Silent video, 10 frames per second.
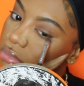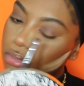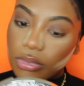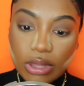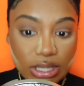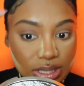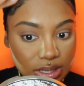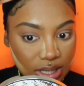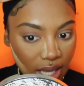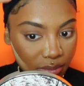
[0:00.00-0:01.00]
this
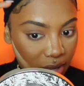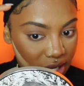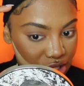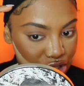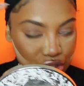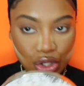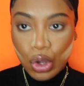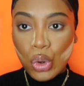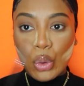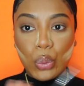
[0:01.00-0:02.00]
side of my edges
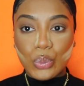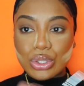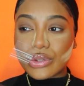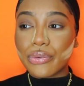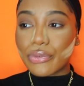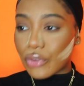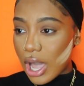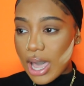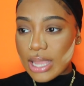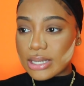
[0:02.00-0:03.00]
was
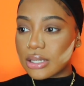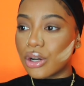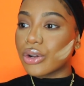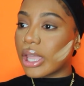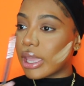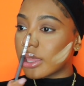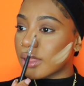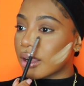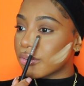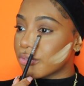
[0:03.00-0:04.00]
fried, okay,
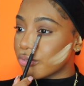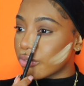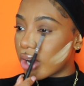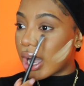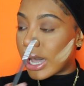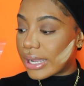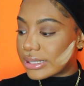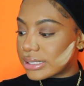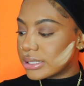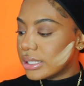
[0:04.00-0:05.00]
like fried.